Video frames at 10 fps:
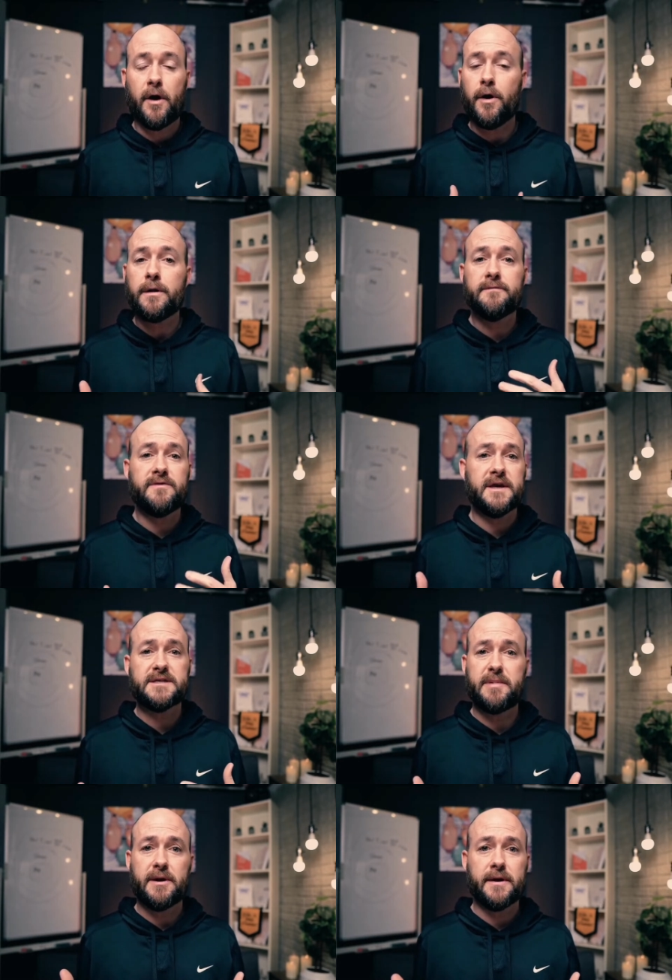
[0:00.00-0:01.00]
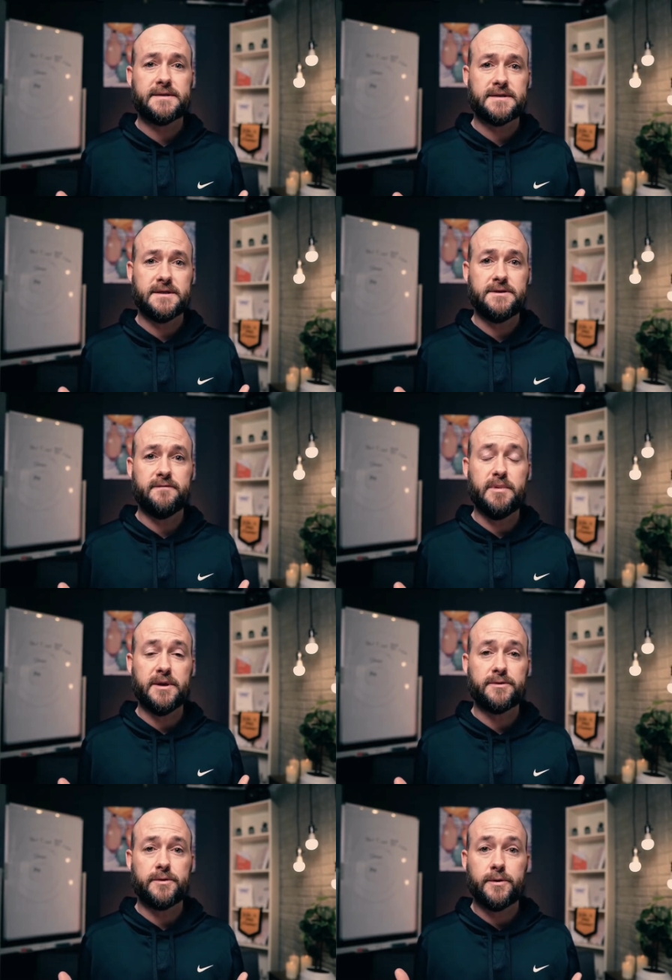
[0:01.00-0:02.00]
all of the experiences that you've
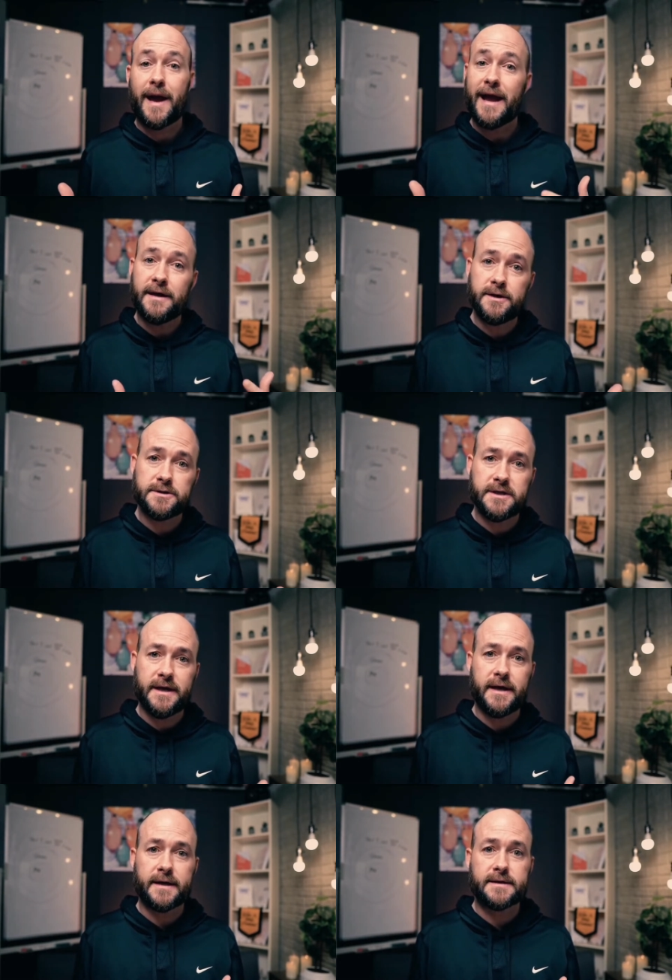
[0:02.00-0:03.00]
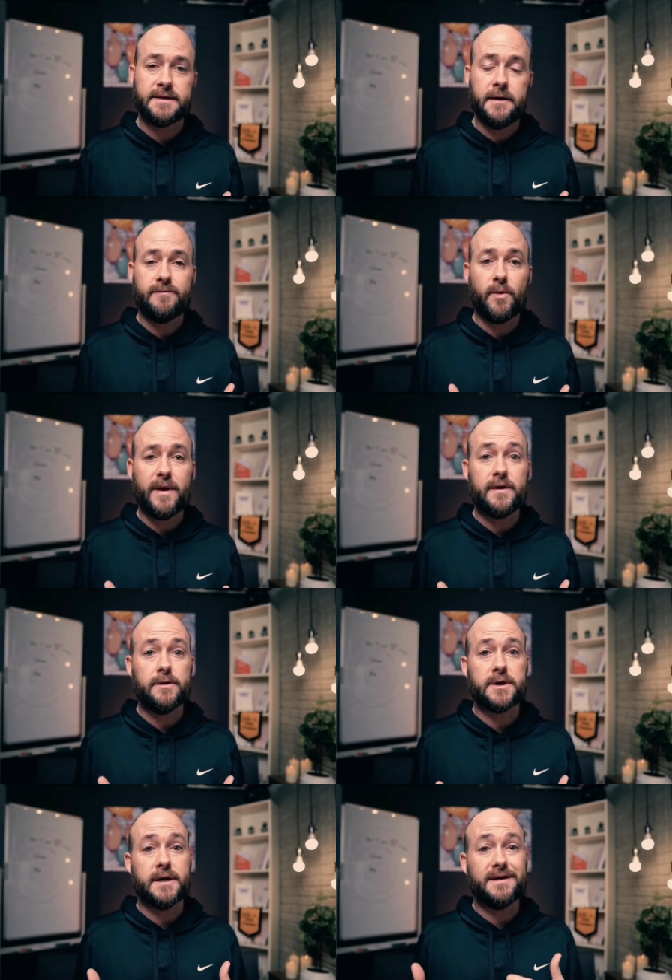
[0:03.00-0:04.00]
been through and your genetics, the way that you
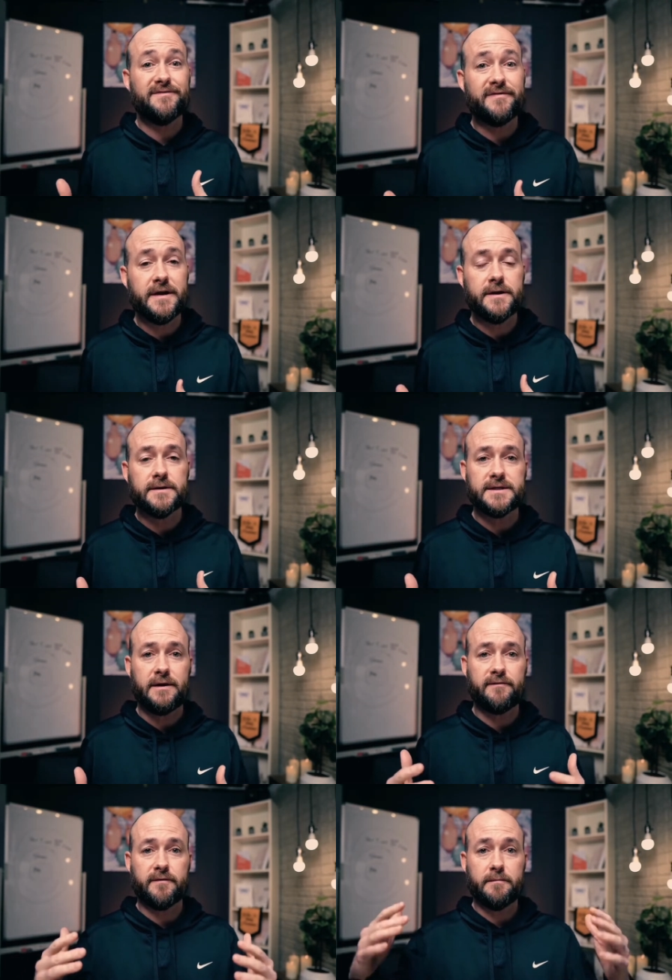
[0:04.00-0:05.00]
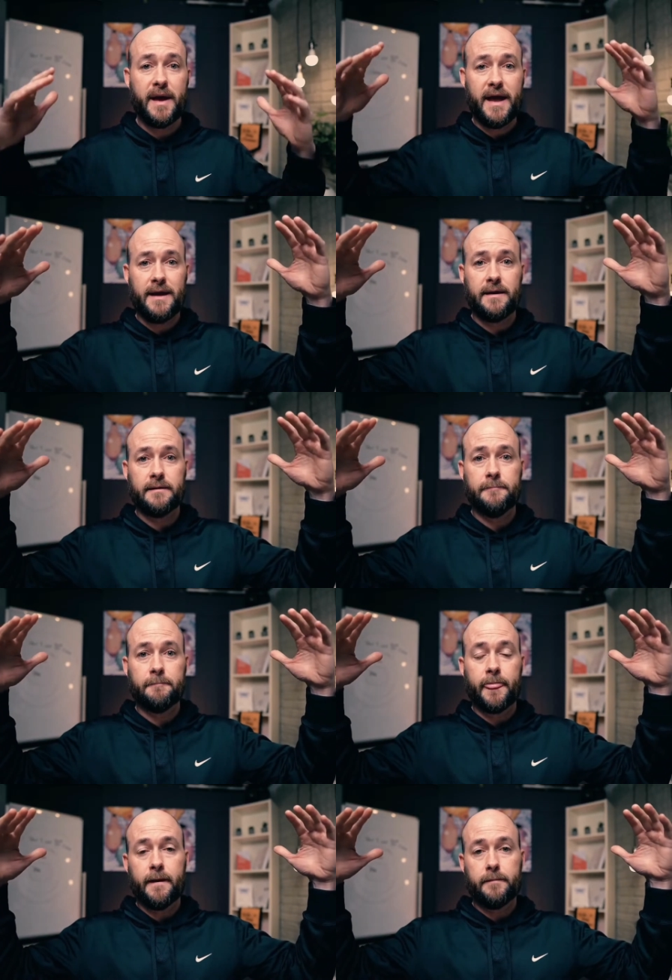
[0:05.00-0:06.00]
try to defend yourself from pain
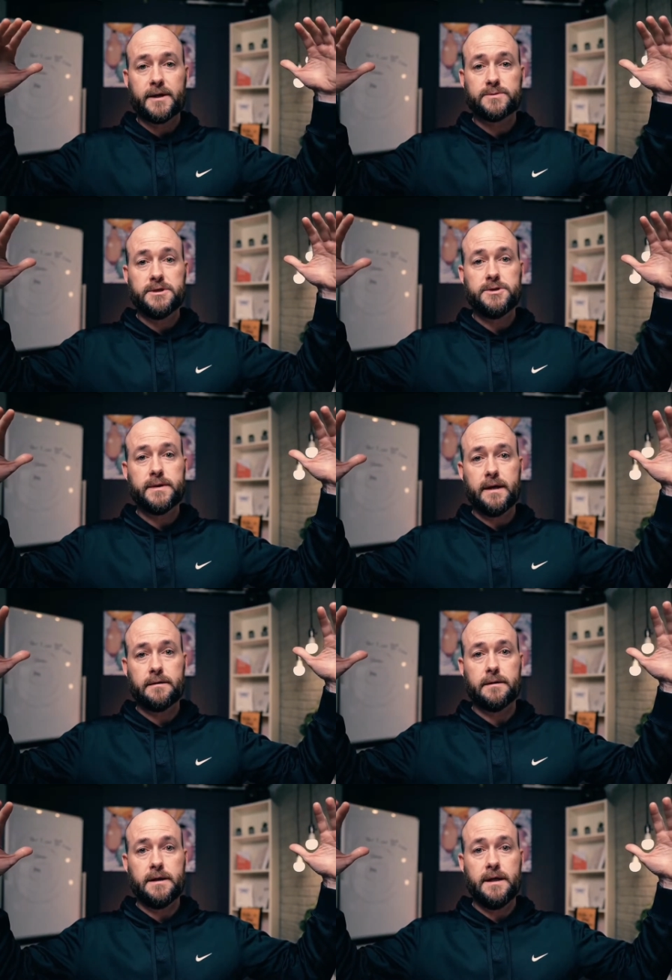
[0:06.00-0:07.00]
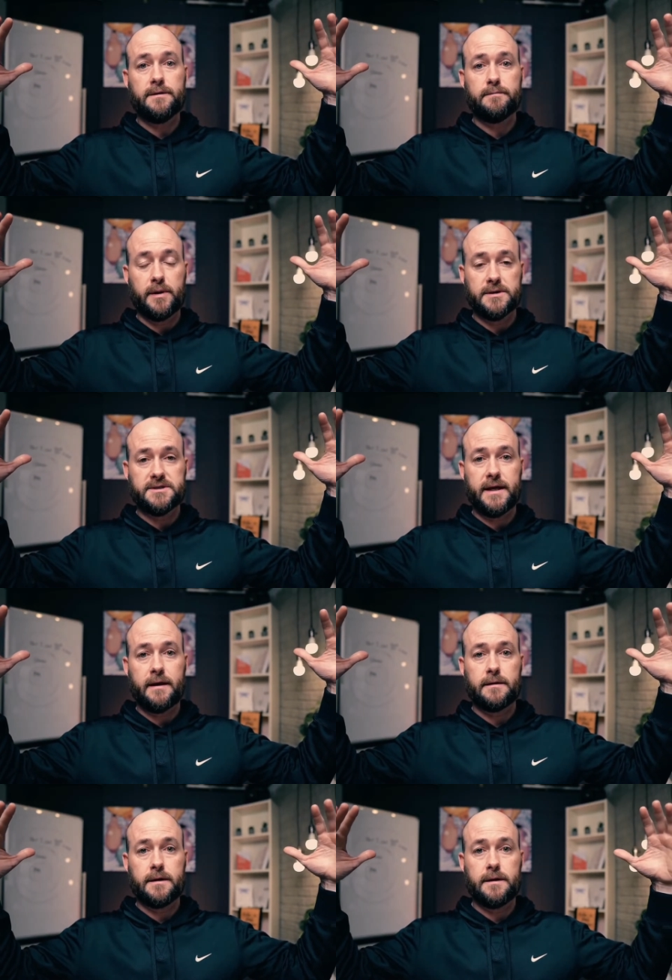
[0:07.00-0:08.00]
because once you get underneath
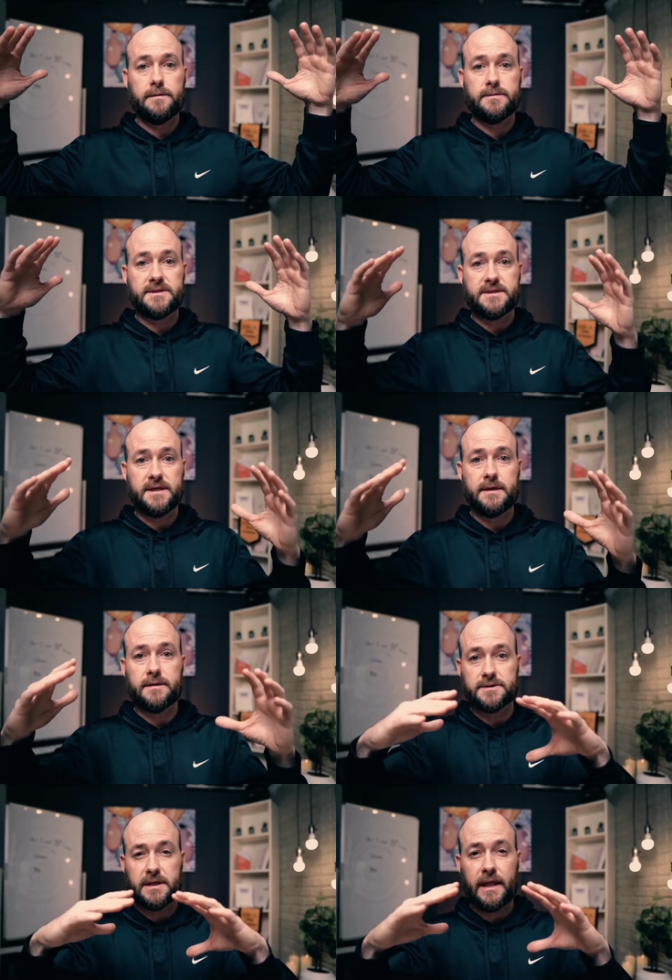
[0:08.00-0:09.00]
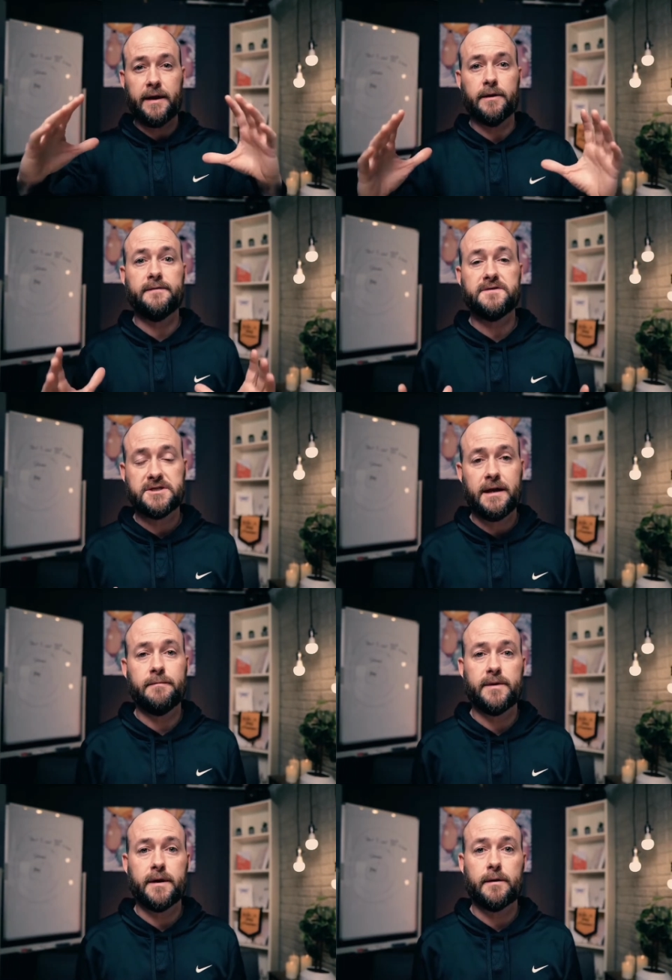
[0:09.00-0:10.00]
personality, you see there's a layer of
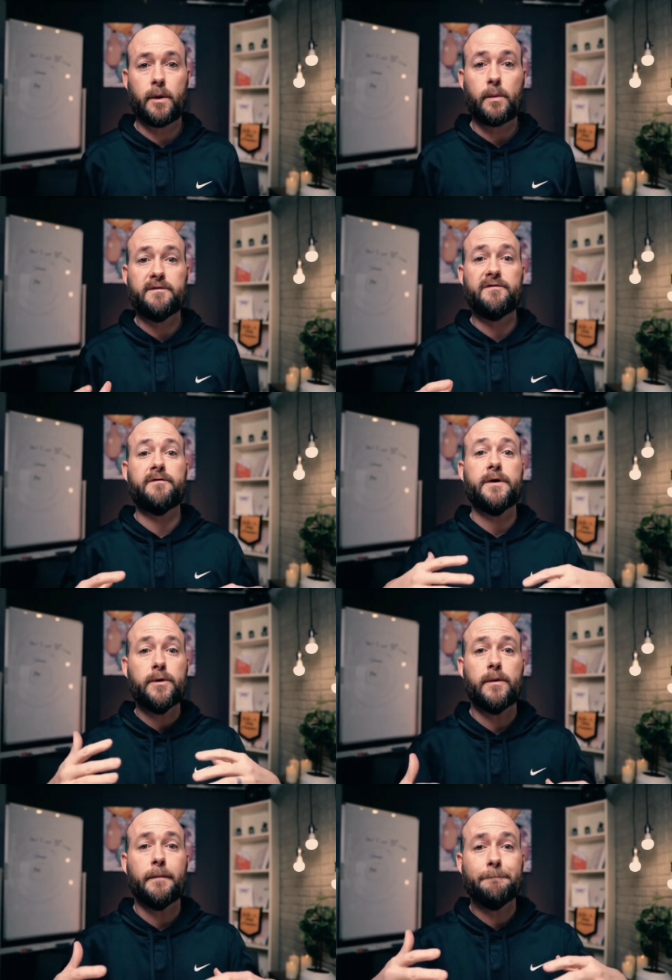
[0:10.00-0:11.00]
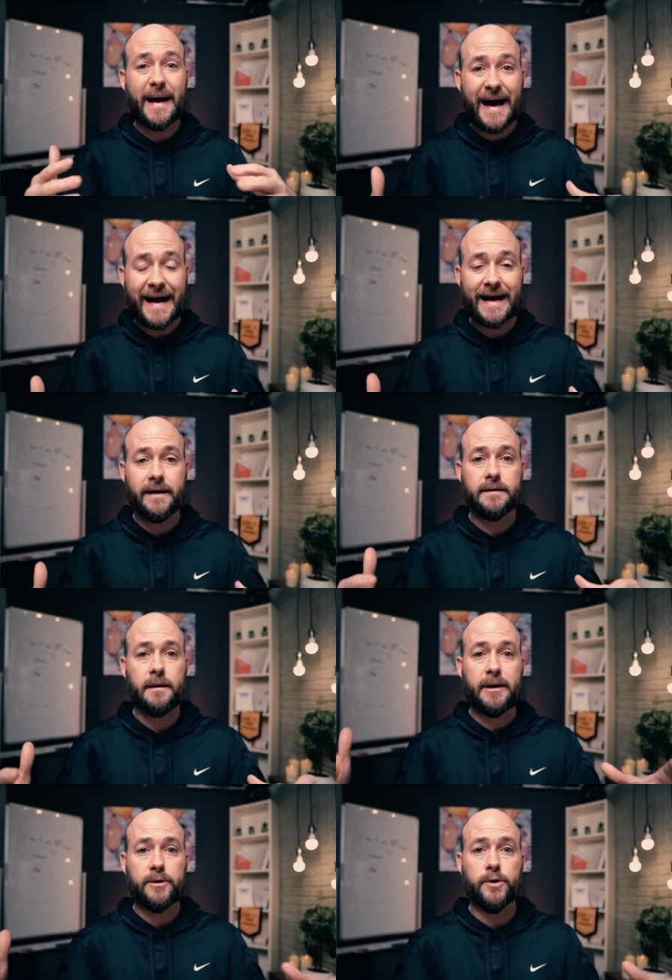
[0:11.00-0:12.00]
shame there where we feel bad
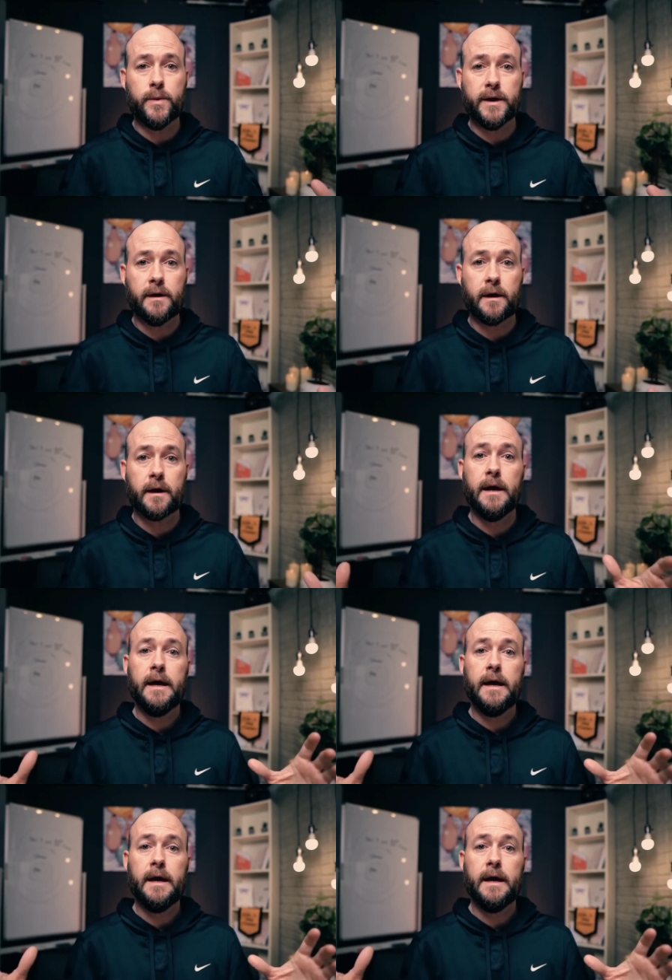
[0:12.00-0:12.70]
about who we are.